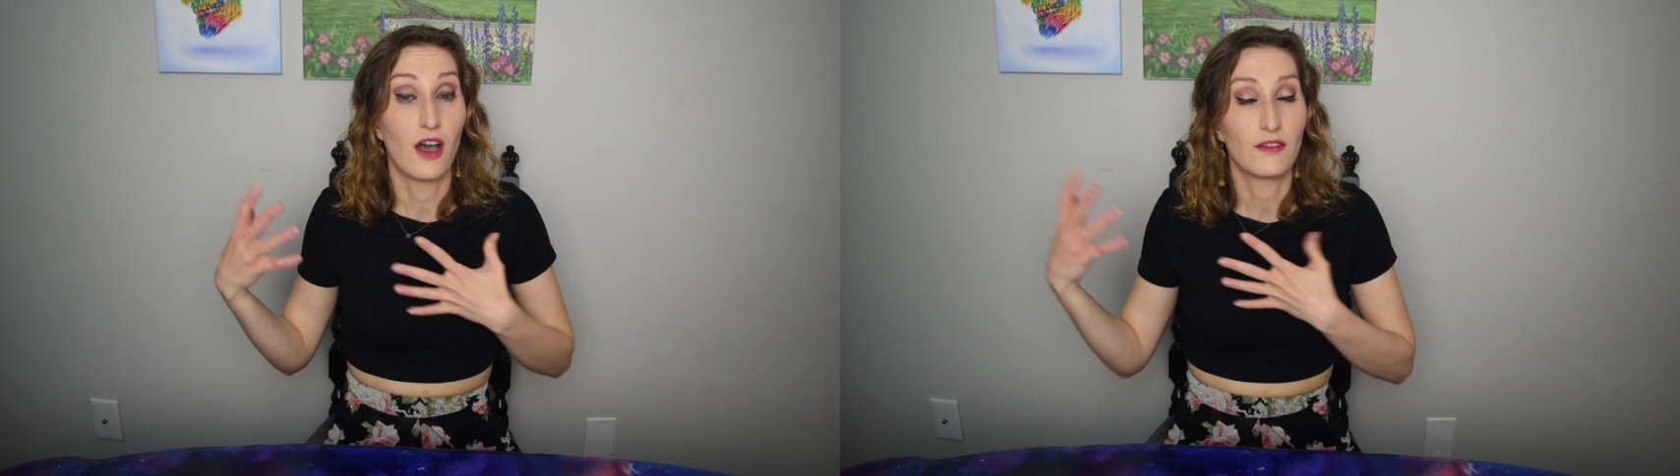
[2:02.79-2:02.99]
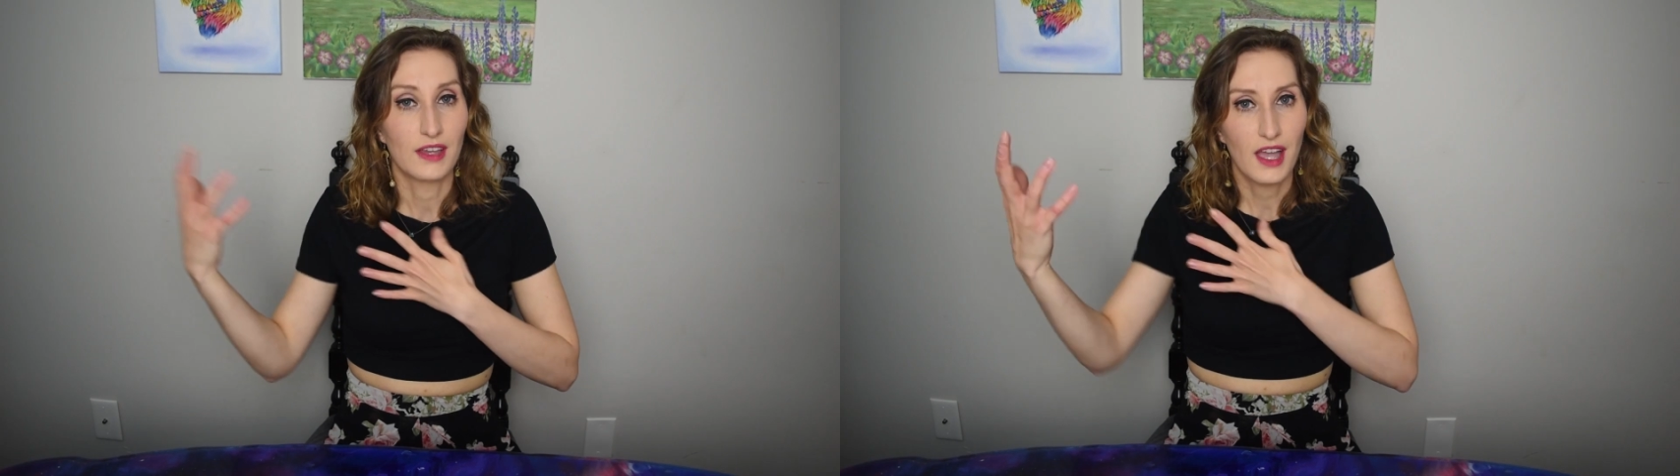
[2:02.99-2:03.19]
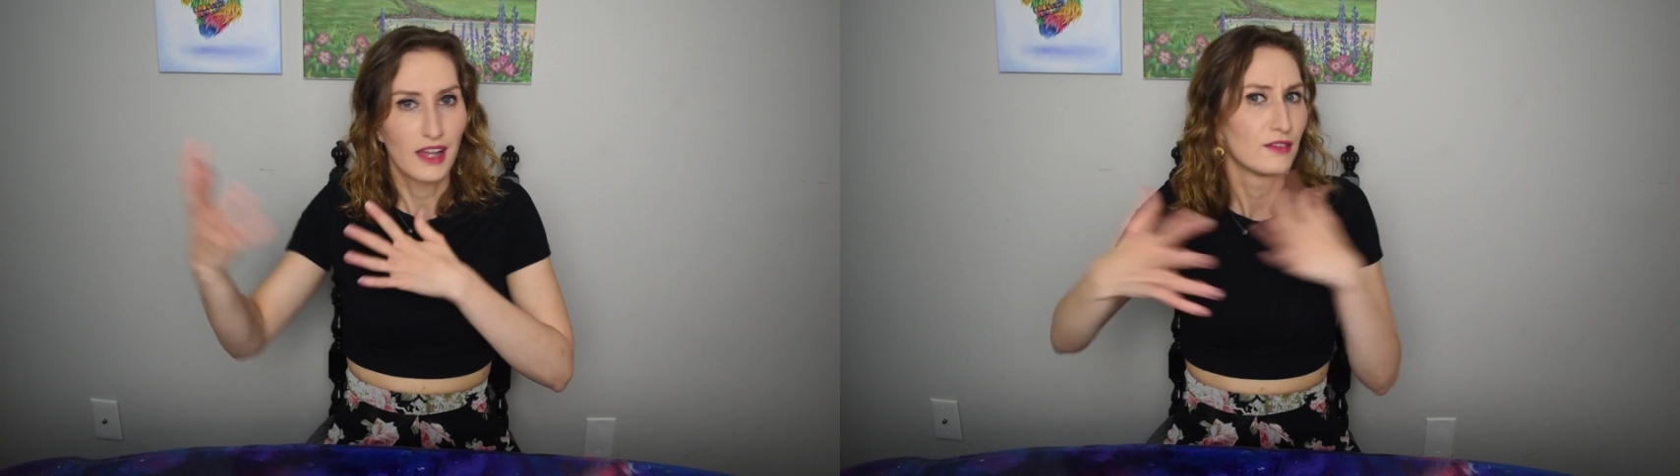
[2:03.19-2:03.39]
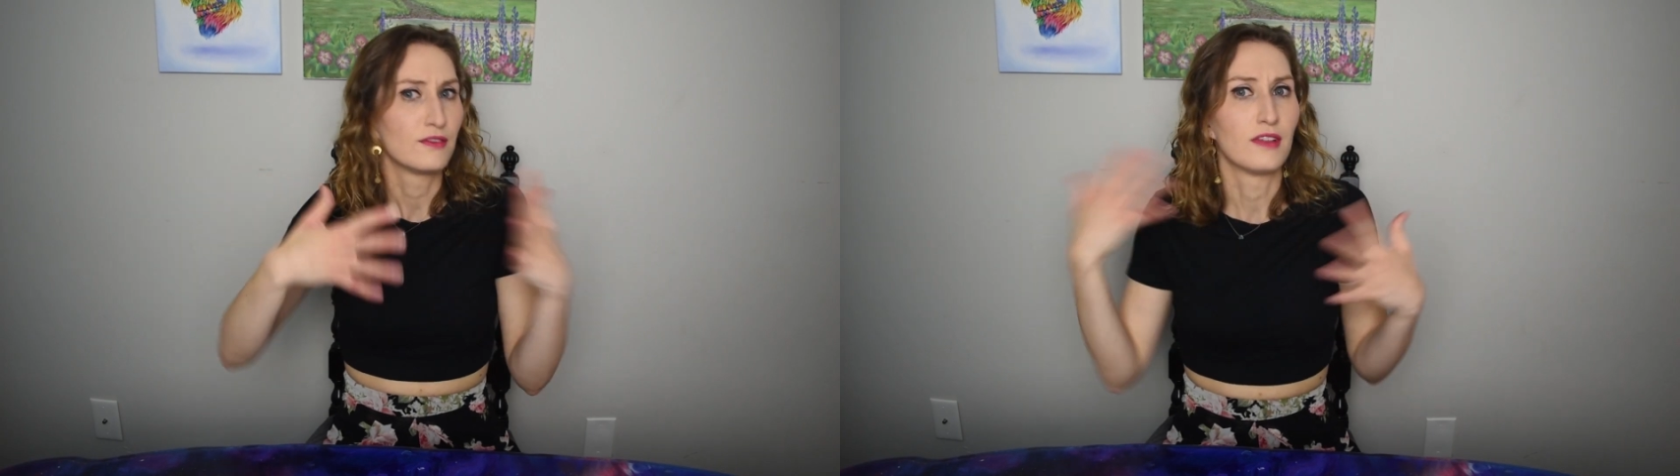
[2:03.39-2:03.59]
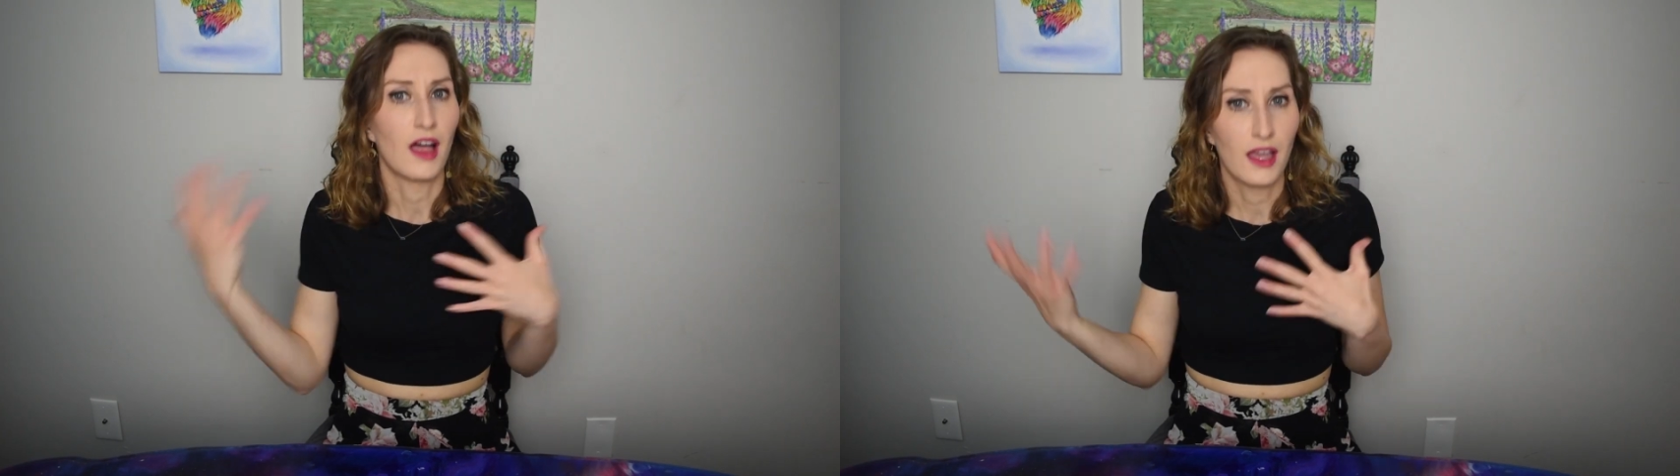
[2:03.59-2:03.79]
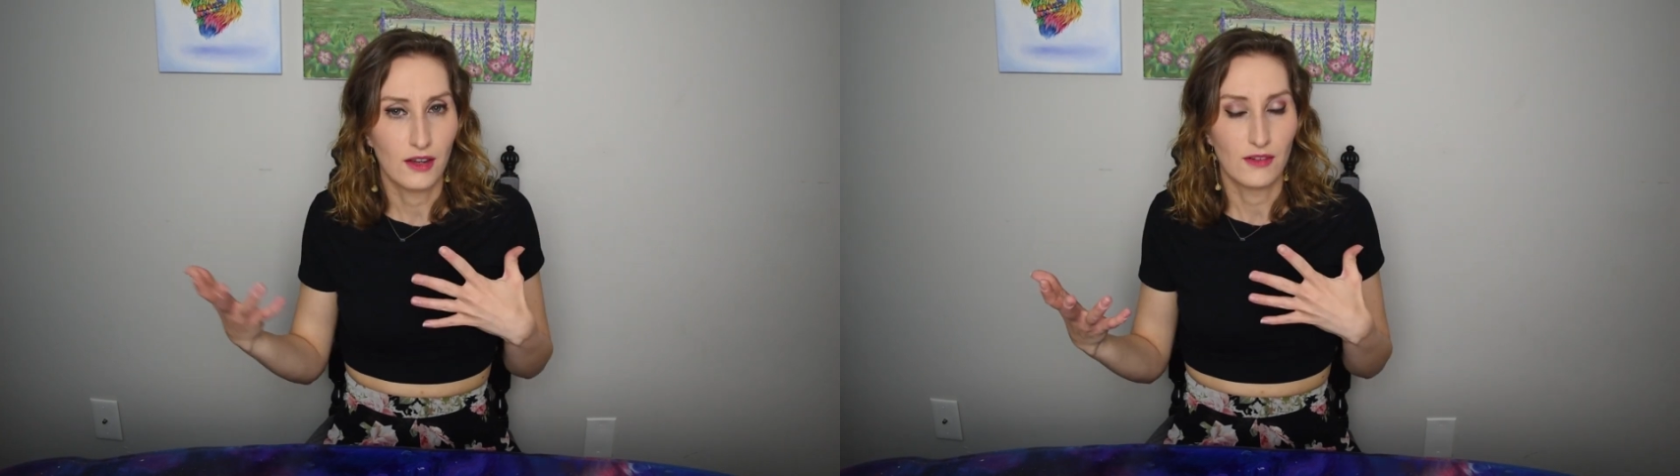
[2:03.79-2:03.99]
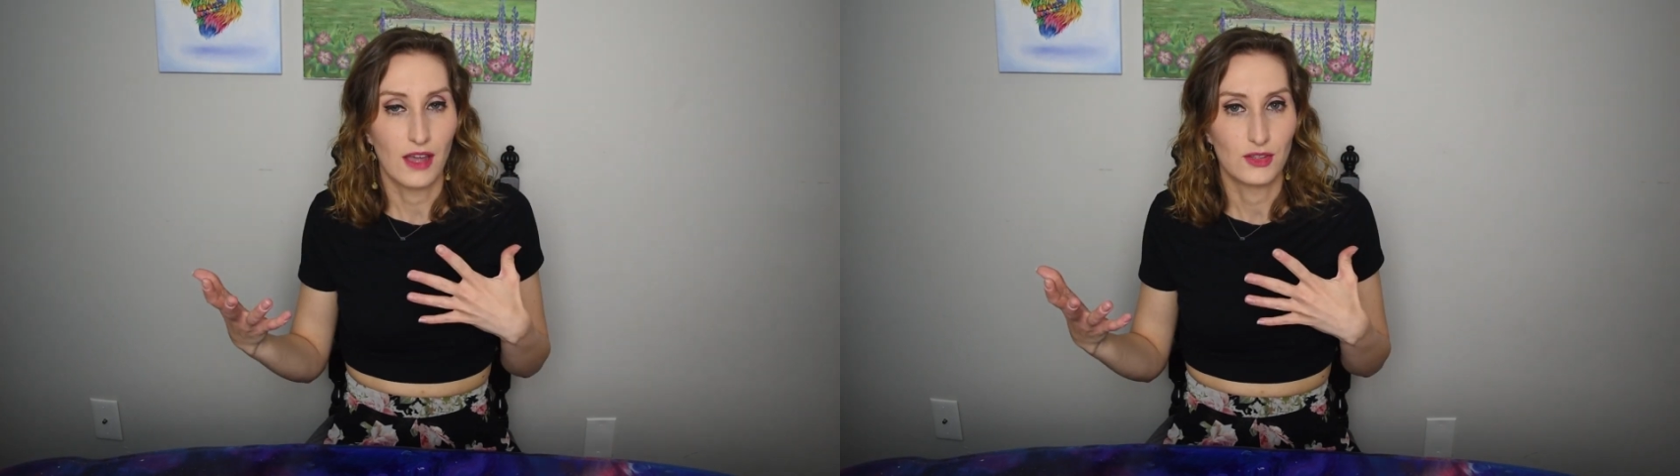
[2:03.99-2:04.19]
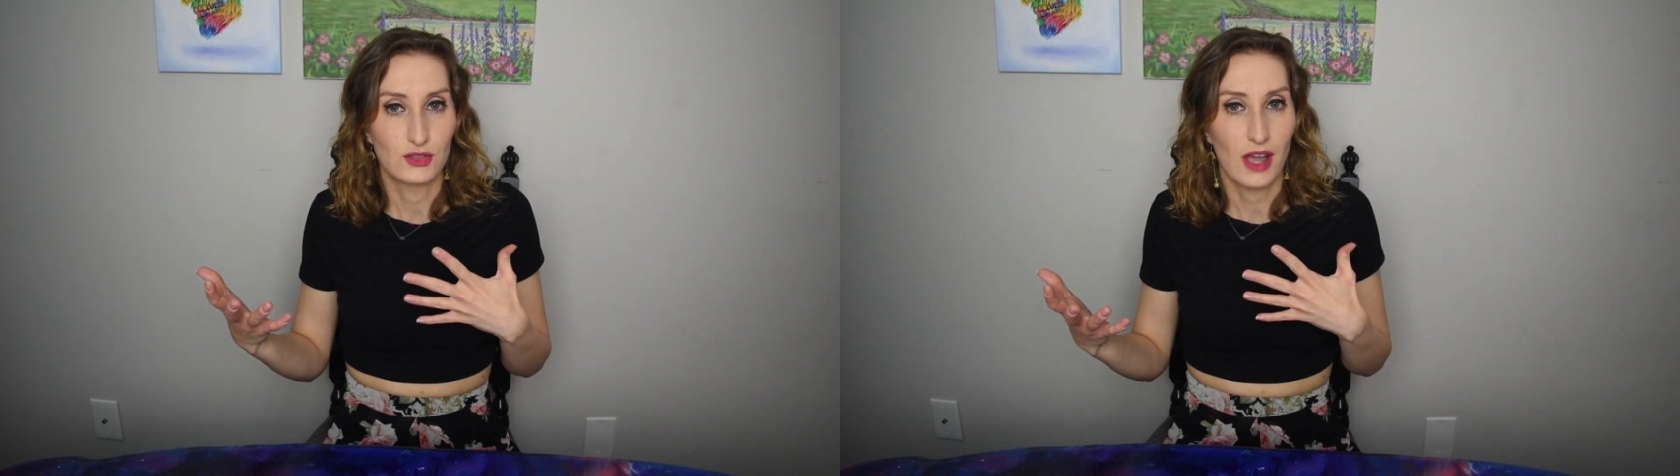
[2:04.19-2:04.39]
off and kind of flying
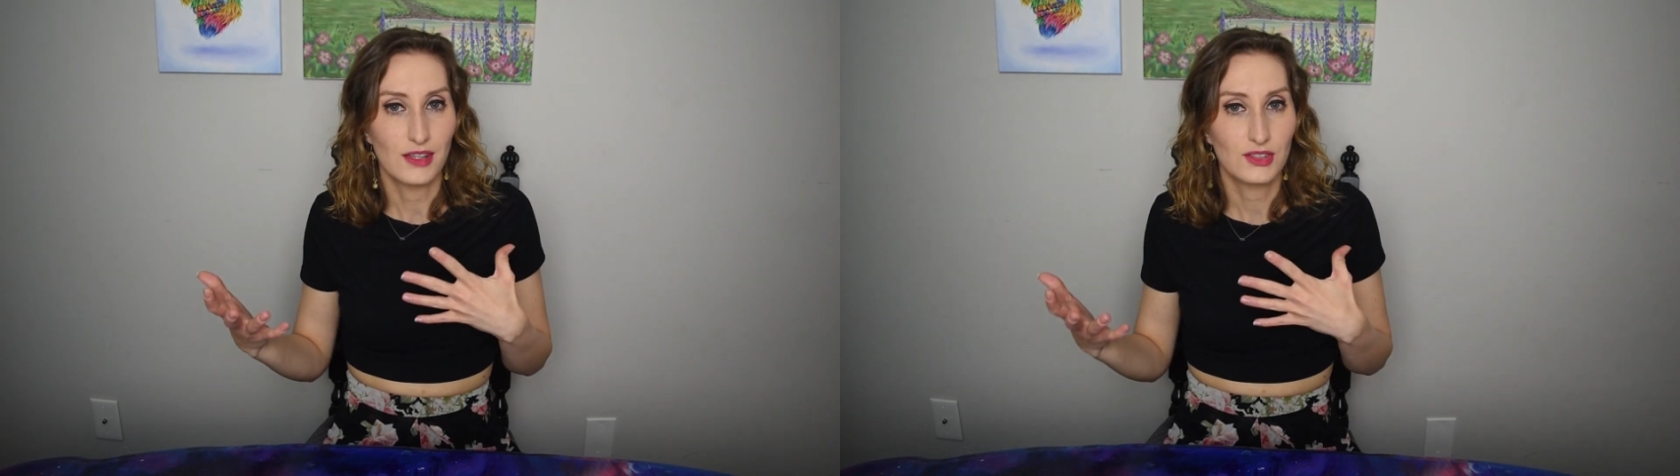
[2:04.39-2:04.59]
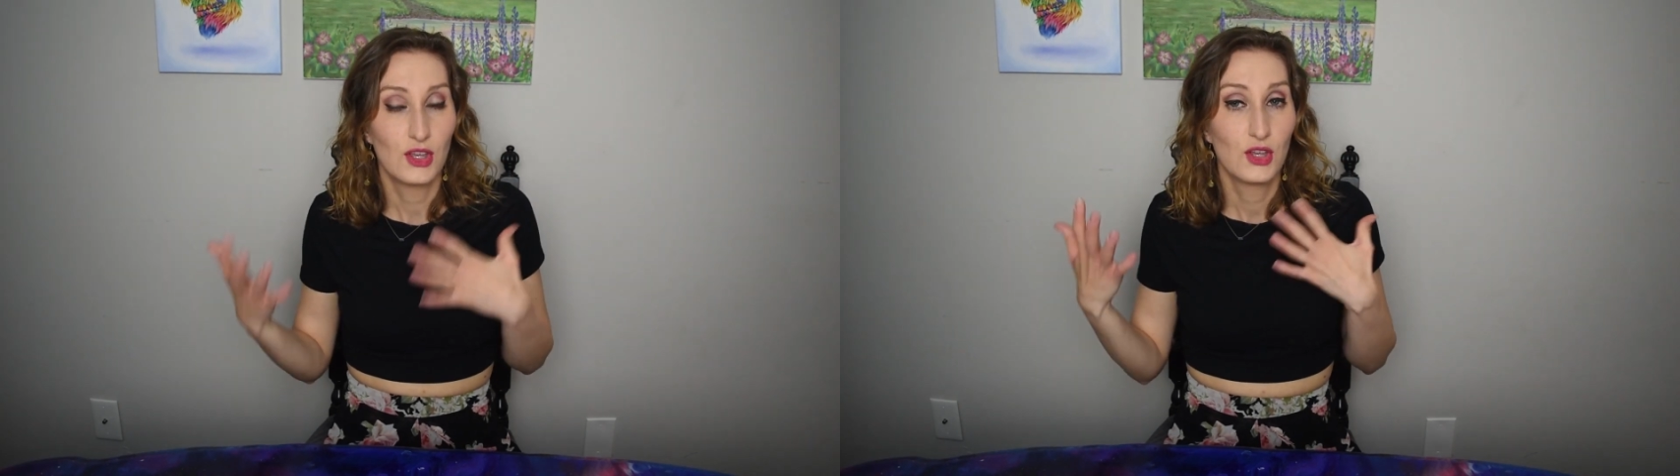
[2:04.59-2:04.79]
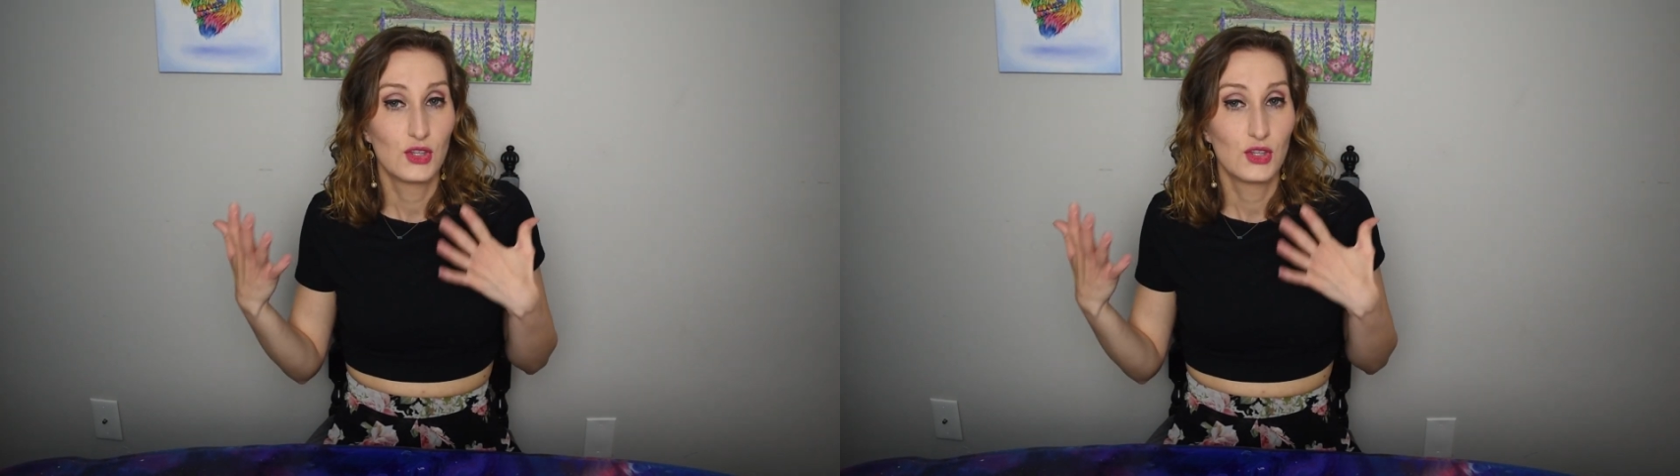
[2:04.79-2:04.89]
around the dress.